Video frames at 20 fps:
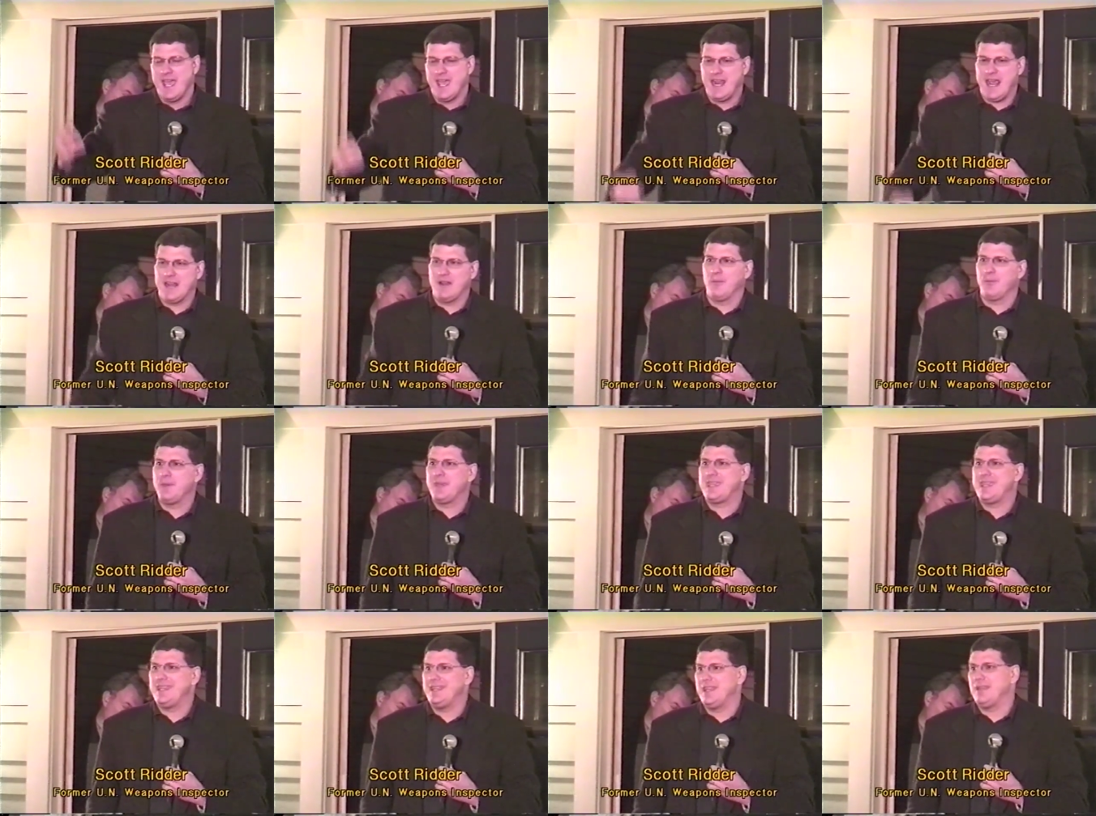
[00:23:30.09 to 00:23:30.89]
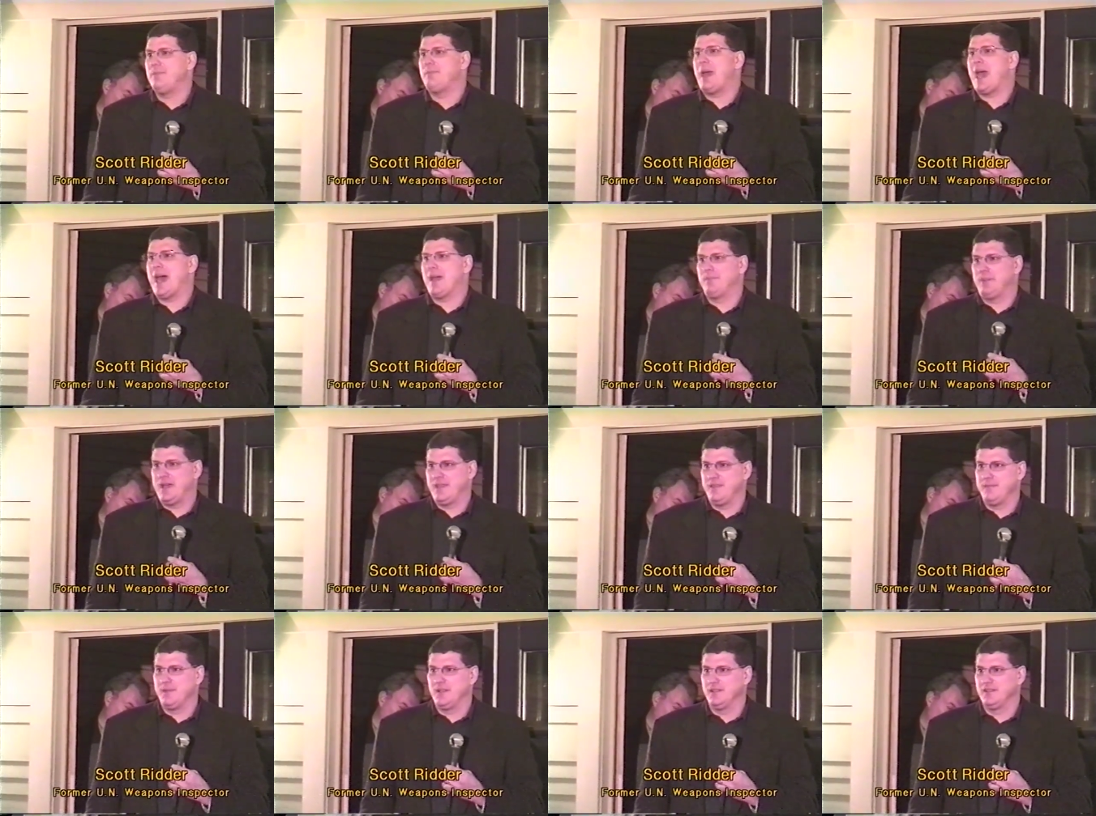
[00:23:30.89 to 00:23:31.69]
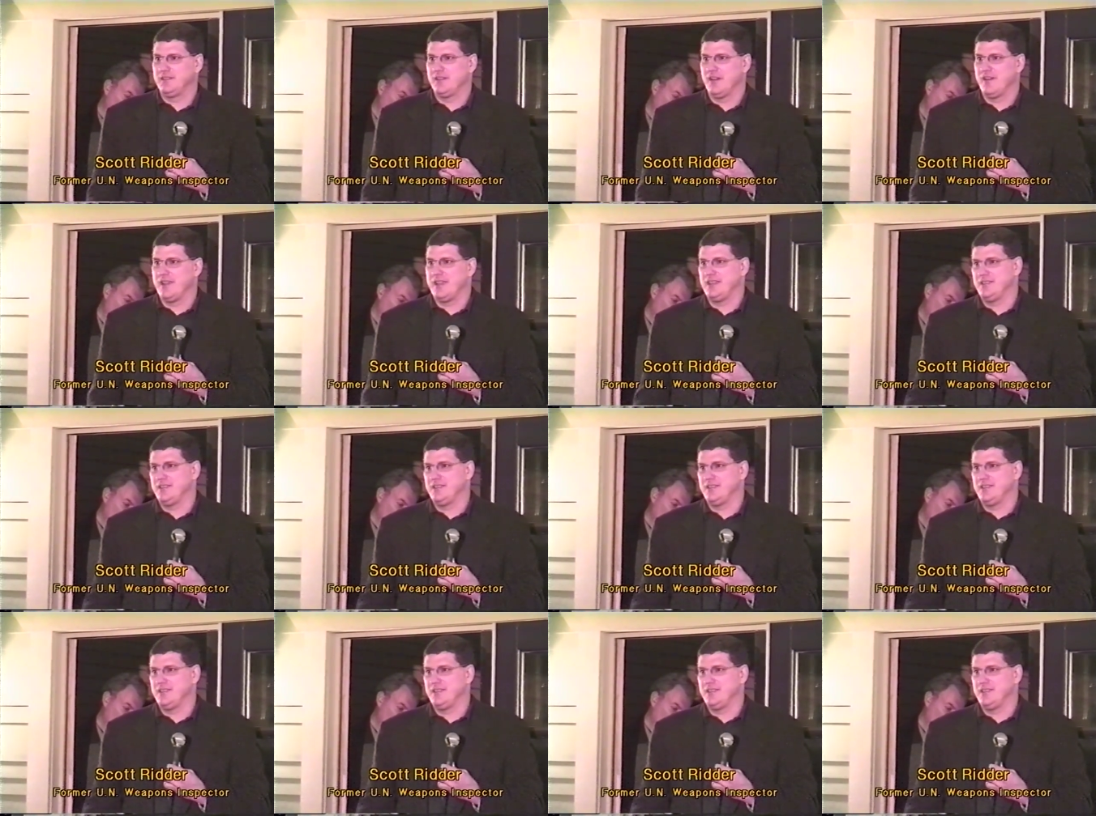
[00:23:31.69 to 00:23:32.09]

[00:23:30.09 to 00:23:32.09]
and I don't think he did bad by the military.